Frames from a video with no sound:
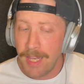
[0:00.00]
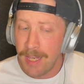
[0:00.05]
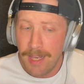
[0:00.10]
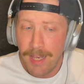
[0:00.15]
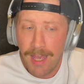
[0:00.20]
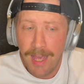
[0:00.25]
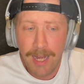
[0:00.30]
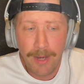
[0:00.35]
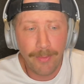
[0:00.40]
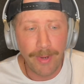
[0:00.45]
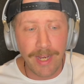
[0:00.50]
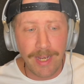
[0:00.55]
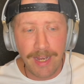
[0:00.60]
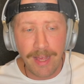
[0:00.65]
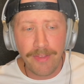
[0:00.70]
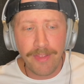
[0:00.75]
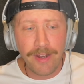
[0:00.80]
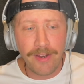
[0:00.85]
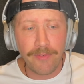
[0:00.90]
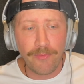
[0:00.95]
Anyway,
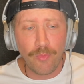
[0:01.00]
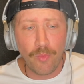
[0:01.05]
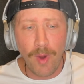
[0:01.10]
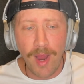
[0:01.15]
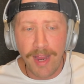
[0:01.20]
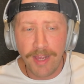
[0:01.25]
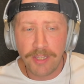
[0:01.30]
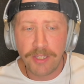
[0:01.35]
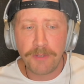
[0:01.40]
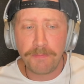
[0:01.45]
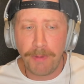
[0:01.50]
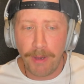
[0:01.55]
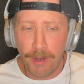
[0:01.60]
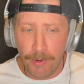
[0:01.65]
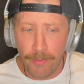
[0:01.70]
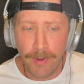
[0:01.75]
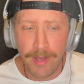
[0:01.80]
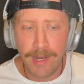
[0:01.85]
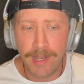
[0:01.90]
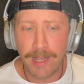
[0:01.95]
now that I've waxed
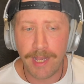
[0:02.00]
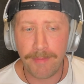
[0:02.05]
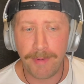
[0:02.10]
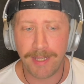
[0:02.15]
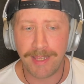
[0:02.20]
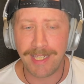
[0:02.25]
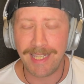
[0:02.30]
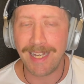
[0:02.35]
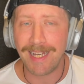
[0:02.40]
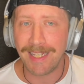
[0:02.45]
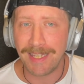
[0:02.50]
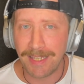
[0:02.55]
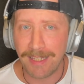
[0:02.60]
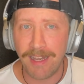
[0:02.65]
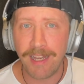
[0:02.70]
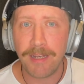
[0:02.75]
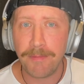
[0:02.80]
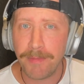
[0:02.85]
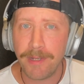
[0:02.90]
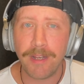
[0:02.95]
poetic about the
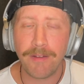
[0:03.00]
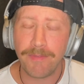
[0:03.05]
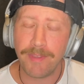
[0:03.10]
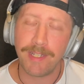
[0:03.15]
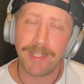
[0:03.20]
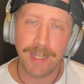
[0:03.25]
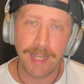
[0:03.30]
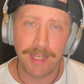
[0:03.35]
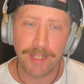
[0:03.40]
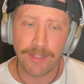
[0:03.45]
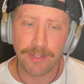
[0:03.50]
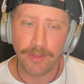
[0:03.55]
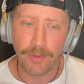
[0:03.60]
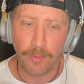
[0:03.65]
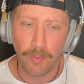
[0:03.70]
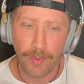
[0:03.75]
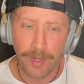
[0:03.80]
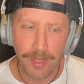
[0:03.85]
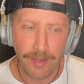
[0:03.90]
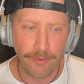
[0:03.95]
alignment of the days of the
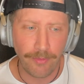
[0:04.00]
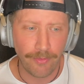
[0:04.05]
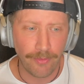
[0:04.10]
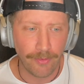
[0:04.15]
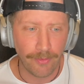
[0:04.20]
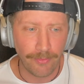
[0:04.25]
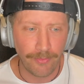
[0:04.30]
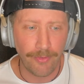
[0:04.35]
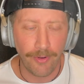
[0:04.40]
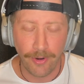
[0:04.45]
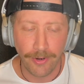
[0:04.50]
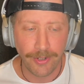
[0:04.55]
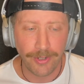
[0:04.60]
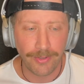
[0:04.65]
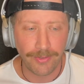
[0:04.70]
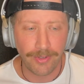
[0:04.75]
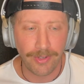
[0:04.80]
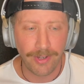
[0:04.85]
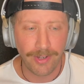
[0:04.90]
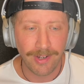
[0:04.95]
week for far
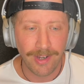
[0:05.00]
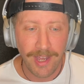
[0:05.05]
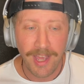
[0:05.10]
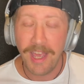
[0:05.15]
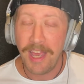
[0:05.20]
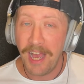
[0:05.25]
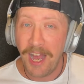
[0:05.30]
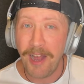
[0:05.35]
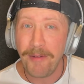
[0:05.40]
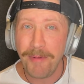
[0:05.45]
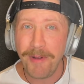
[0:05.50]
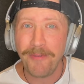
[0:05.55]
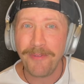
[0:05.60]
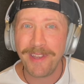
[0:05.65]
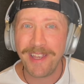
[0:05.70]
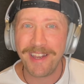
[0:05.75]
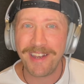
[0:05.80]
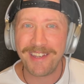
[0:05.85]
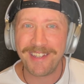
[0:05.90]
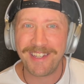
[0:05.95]
too long, how about we
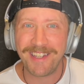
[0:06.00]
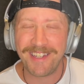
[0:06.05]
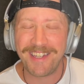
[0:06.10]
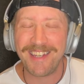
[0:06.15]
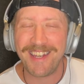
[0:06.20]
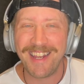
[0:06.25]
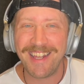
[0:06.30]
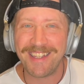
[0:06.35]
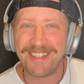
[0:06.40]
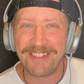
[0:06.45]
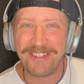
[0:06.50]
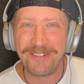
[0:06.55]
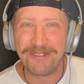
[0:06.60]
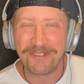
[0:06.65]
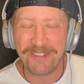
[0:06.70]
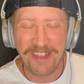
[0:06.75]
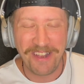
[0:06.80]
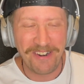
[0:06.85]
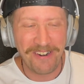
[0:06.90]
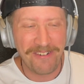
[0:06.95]
get into today's
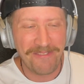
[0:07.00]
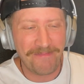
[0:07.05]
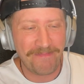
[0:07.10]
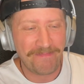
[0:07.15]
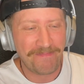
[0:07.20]
newsletter?